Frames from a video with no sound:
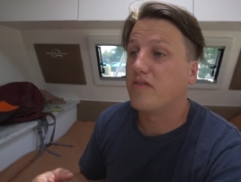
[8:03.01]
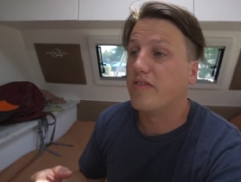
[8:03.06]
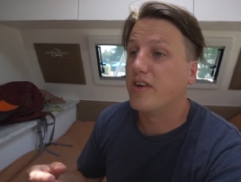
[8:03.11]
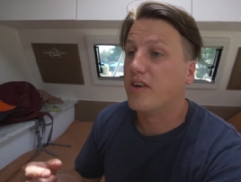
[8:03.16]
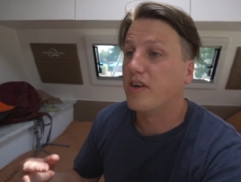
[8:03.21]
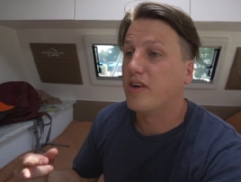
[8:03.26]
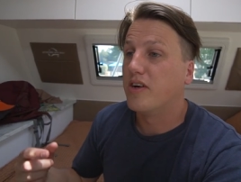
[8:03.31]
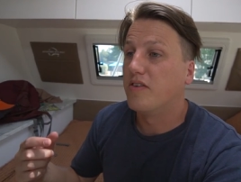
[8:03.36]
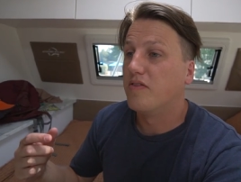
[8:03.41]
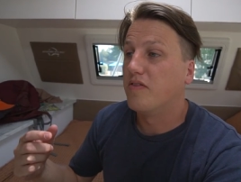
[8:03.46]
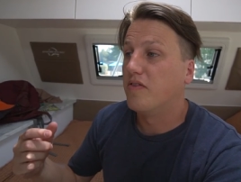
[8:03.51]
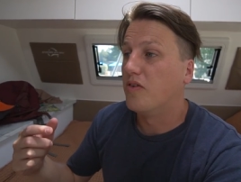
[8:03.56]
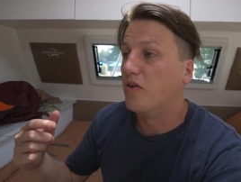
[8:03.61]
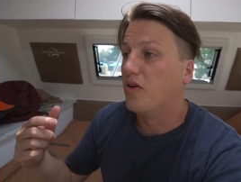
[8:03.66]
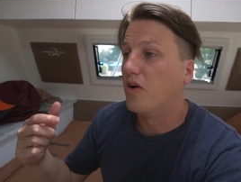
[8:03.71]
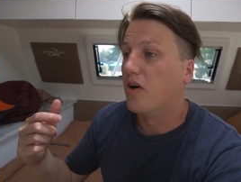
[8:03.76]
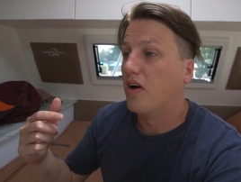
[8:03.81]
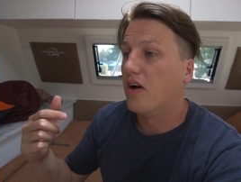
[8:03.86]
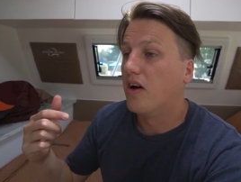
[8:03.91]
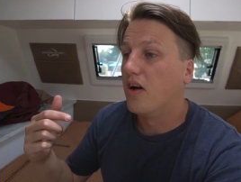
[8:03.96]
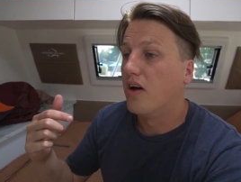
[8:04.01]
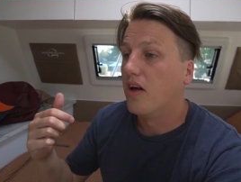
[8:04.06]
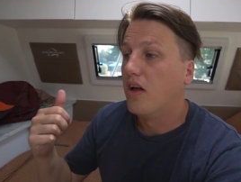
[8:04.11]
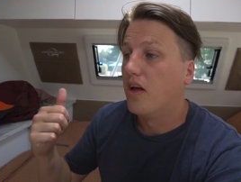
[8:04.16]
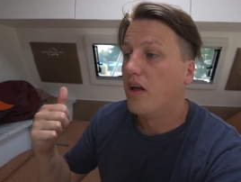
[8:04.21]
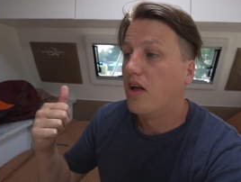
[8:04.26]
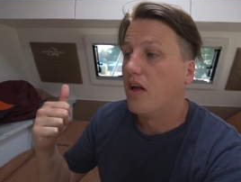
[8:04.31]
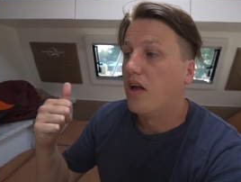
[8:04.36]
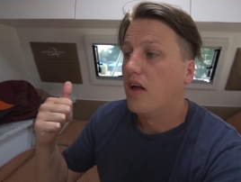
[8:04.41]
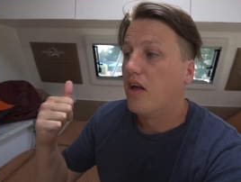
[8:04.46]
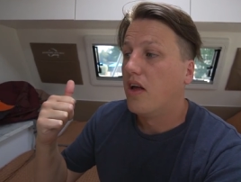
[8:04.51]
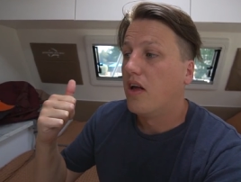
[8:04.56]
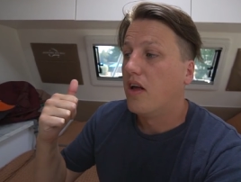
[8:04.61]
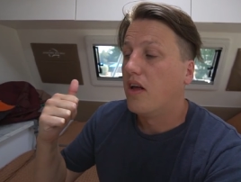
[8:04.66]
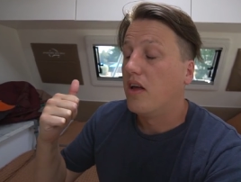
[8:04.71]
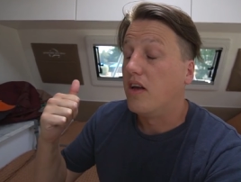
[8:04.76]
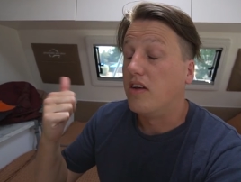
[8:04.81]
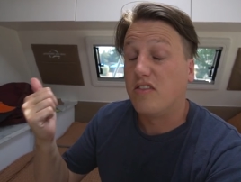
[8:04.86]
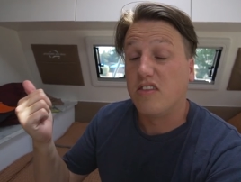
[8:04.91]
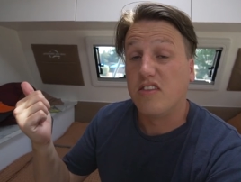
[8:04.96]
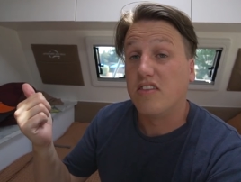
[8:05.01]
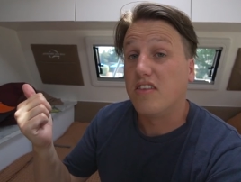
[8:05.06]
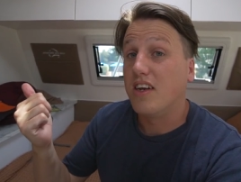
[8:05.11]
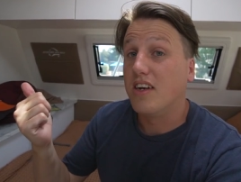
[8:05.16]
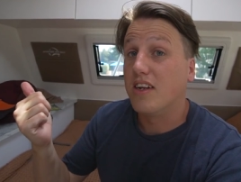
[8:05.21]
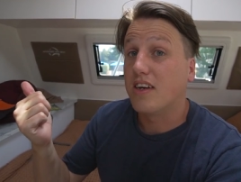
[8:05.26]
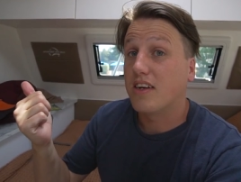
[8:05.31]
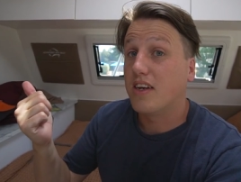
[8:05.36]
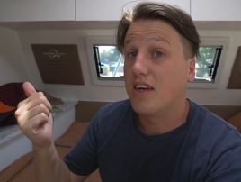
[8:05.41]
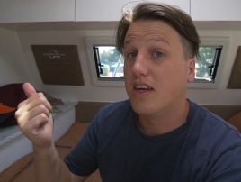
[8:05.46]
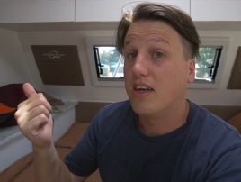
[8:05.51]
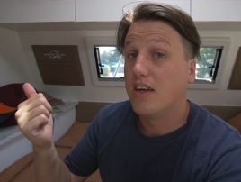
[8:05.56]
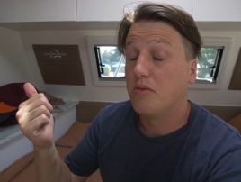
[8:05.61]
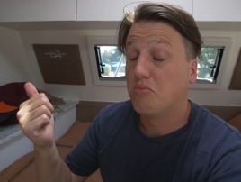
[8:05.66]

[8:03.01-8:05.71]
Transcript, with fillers: video for is it scenic,